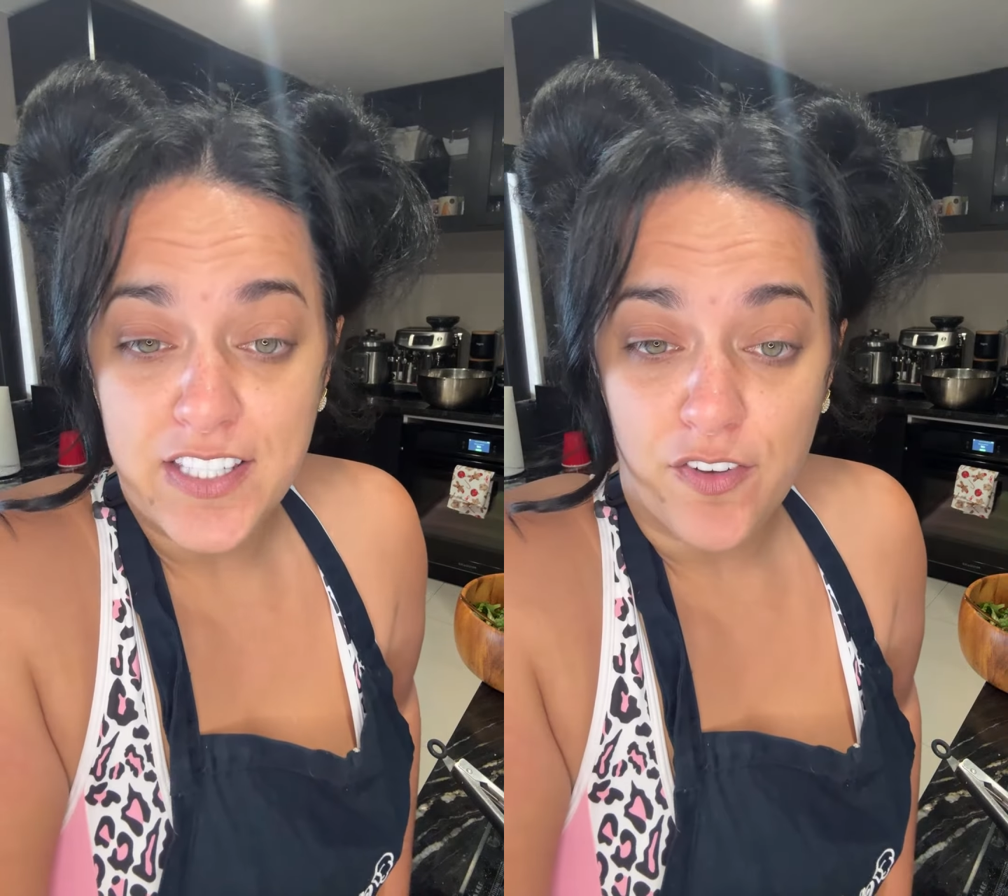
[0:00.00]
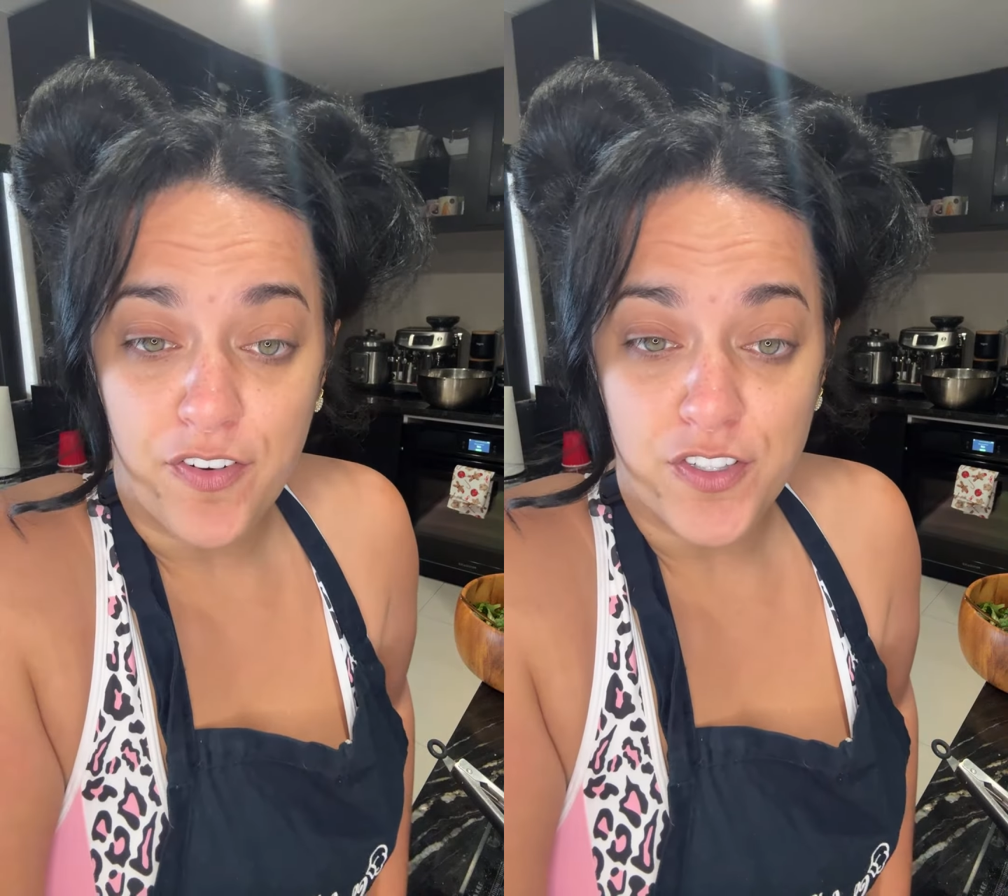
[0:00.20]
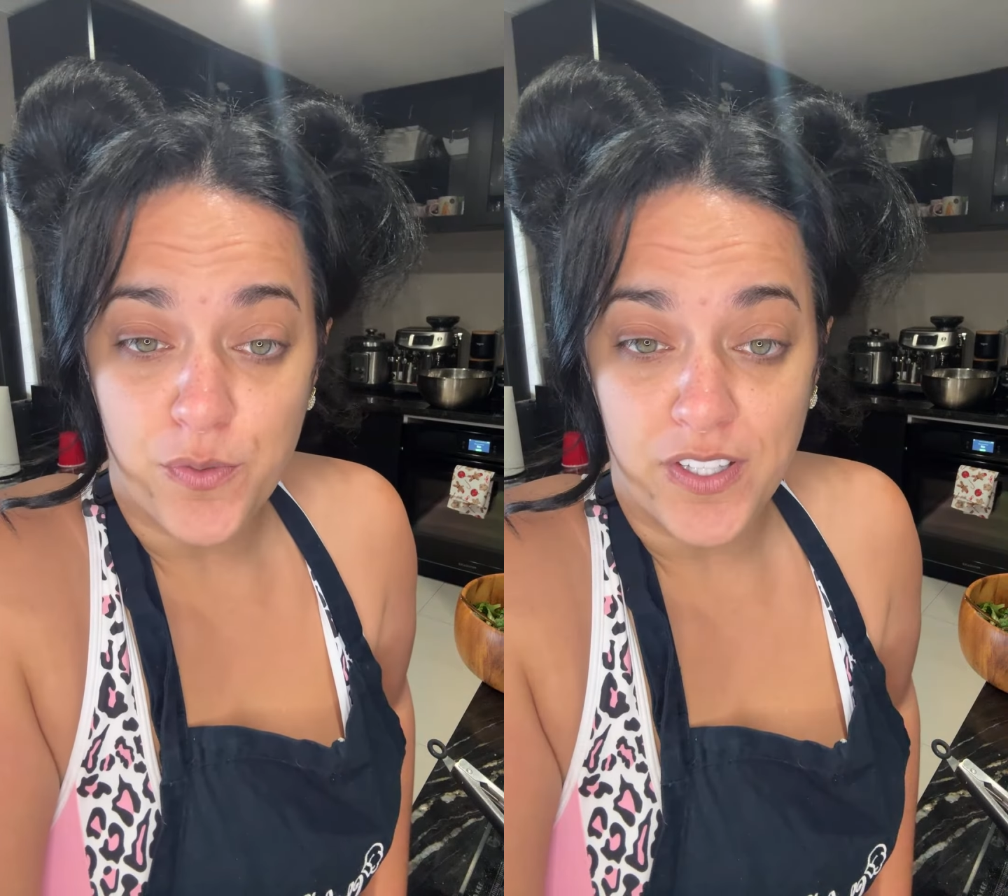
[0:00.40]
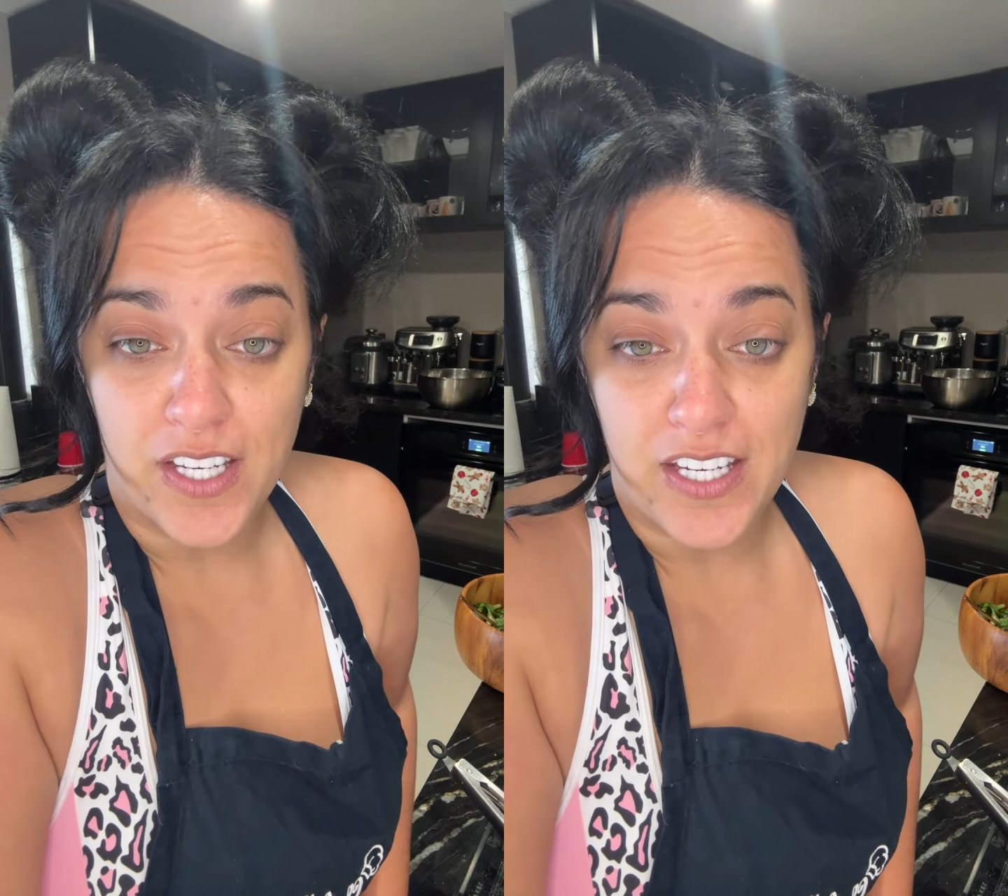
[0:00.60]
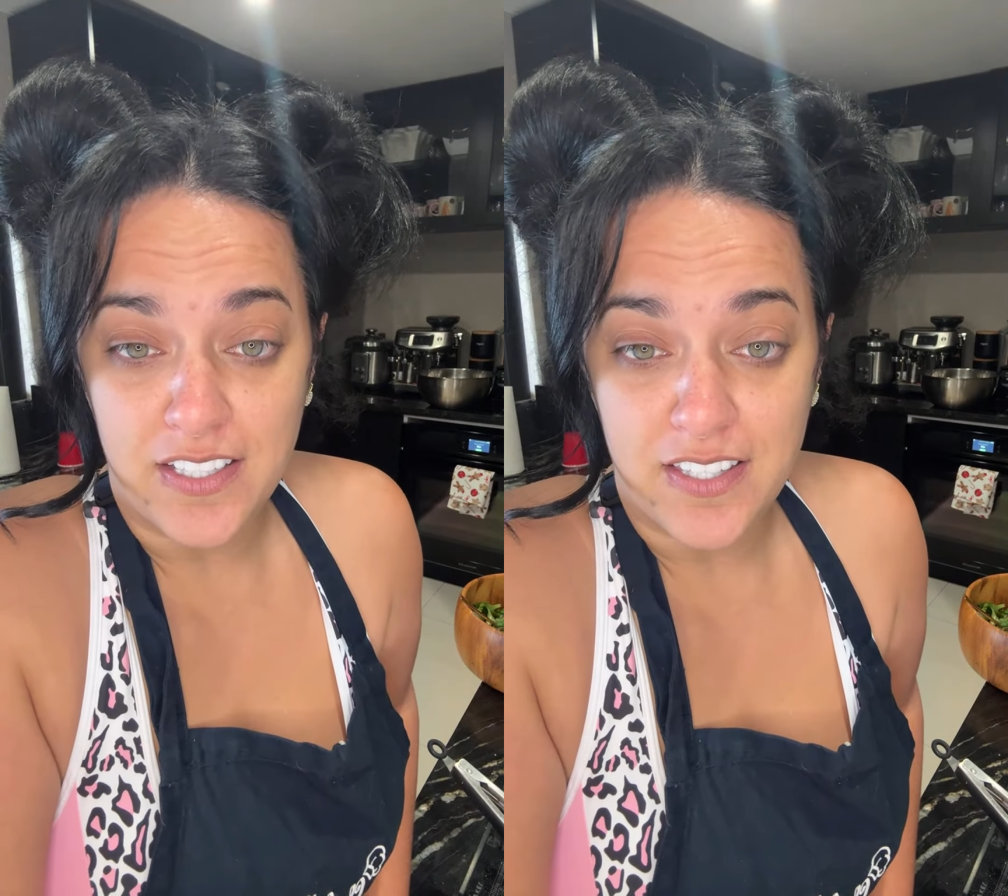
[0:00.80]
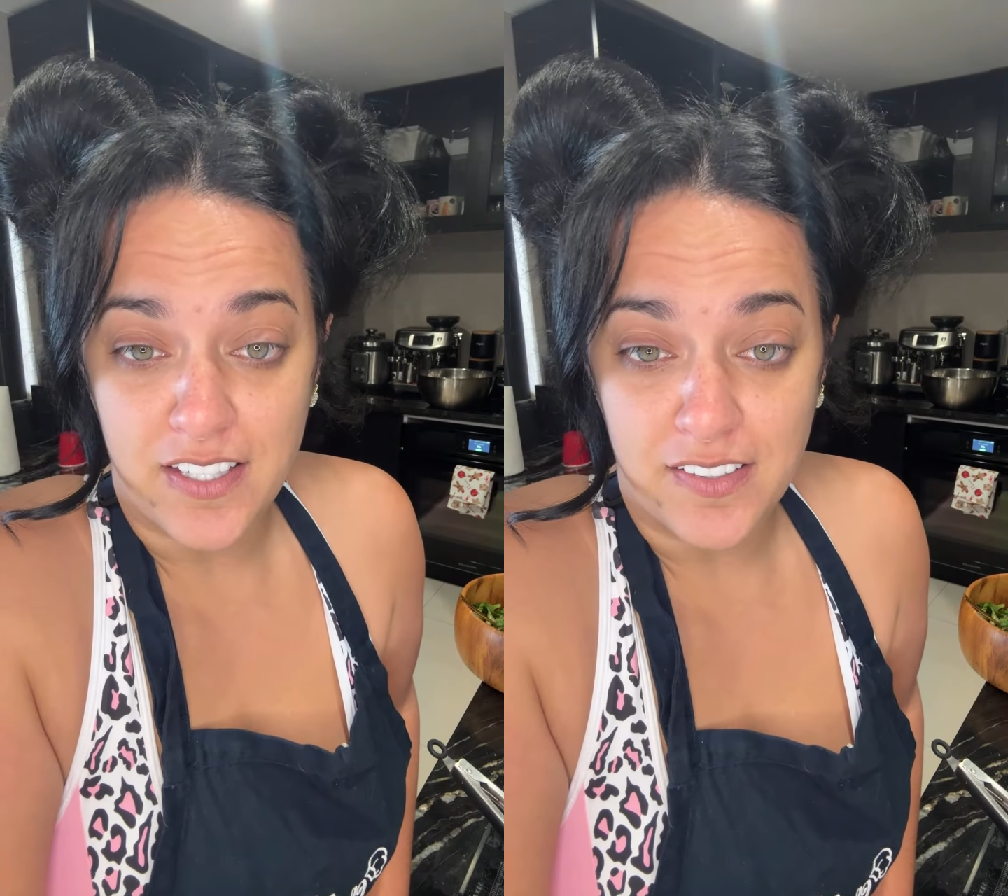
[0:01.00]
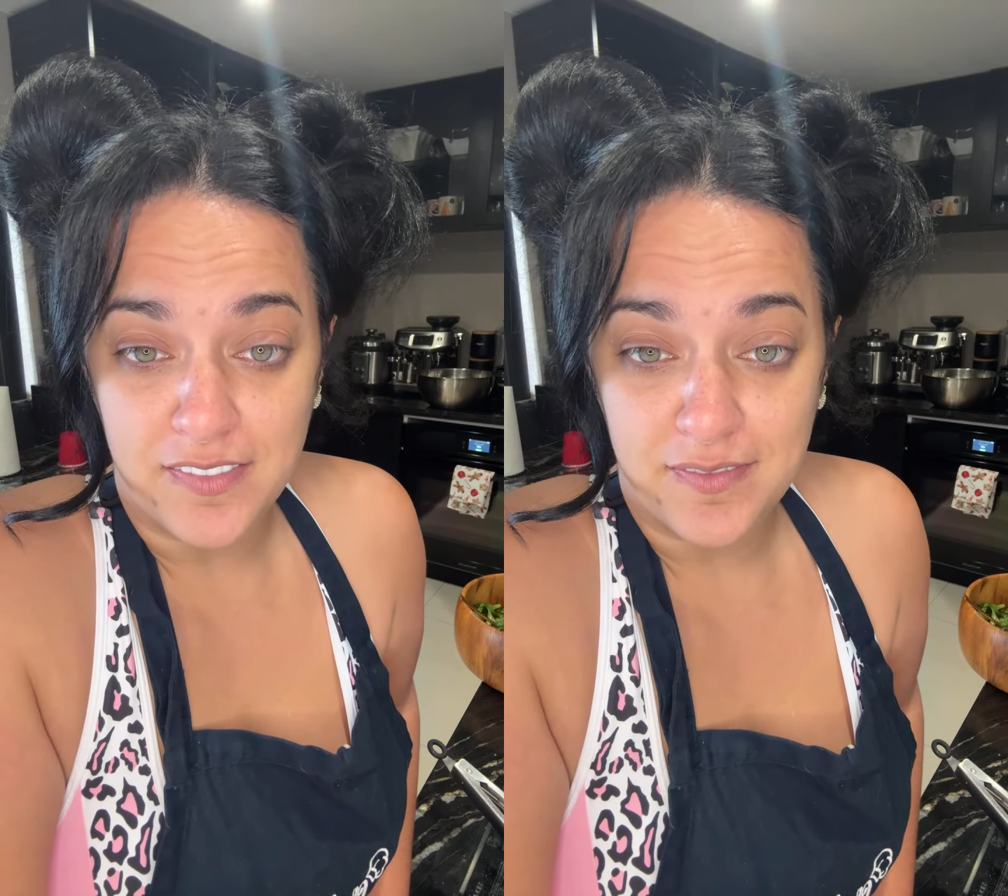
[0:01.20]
the first one that eats it.